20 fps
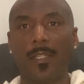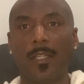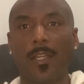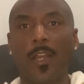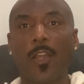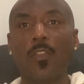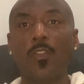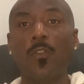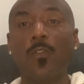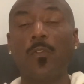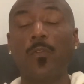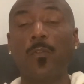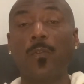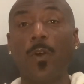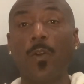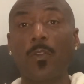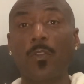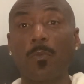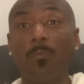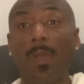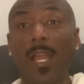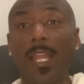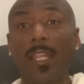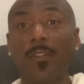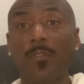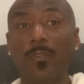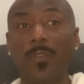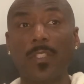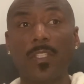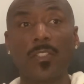Are you focused,
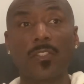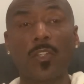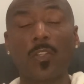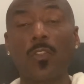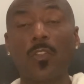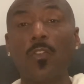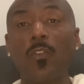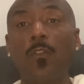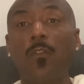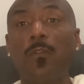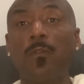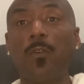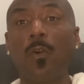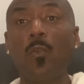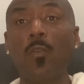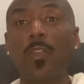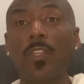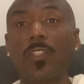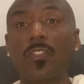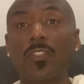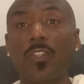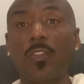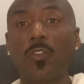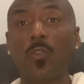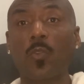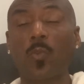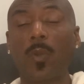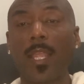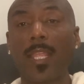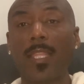mindfulness? Are you focused on
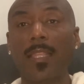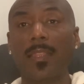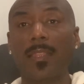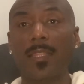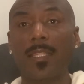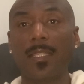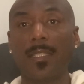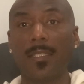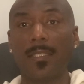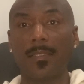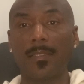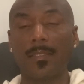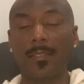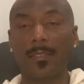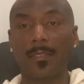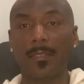the right things?